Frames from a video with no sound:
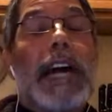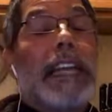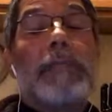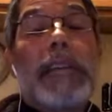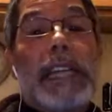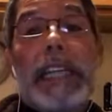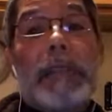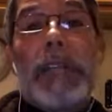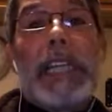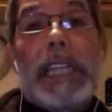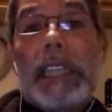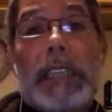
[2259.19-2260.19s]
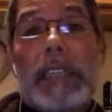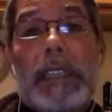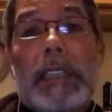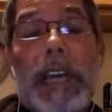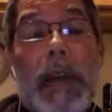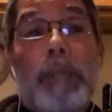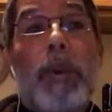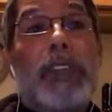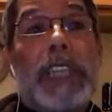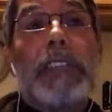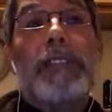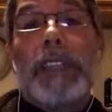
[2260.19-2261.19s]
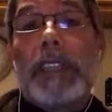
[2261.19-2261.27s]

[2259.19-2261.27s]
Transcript: didn't make any money. I broke even.